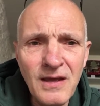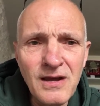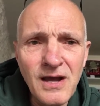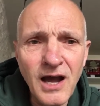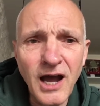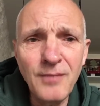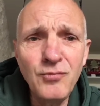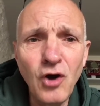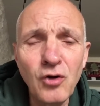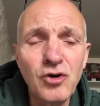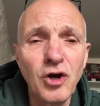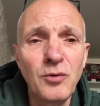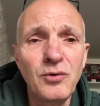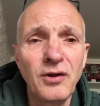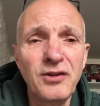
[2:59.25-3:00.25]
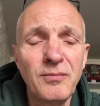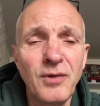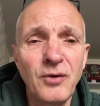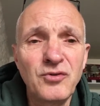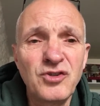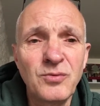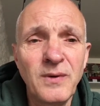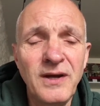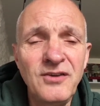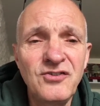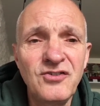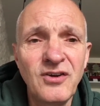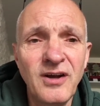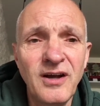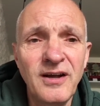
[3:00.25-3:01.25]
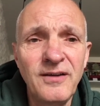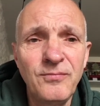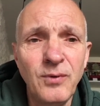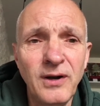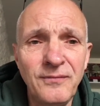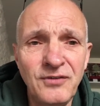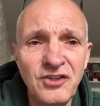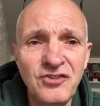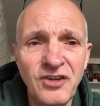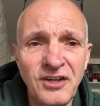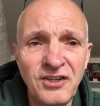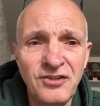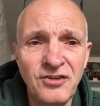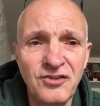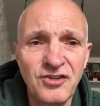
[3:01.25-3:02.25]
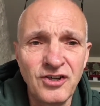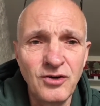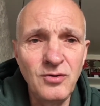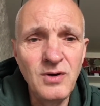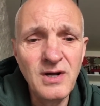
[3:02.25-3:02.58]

I'm not going on the motorways. What I've decided to do